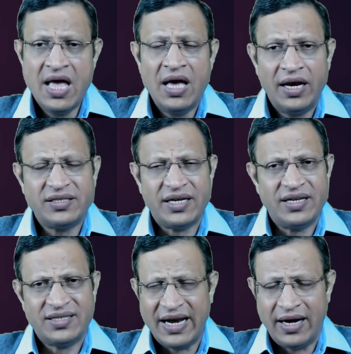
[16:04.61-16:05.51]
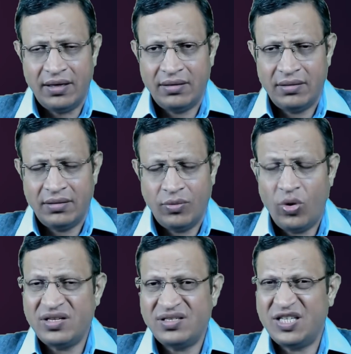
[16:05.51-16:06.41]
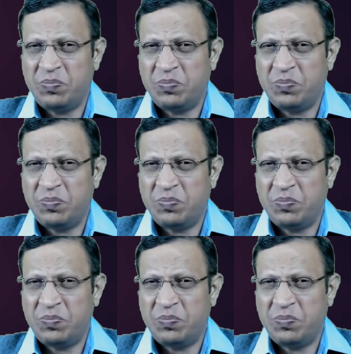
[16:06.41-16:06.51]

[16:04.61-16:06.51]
Let's understand what is this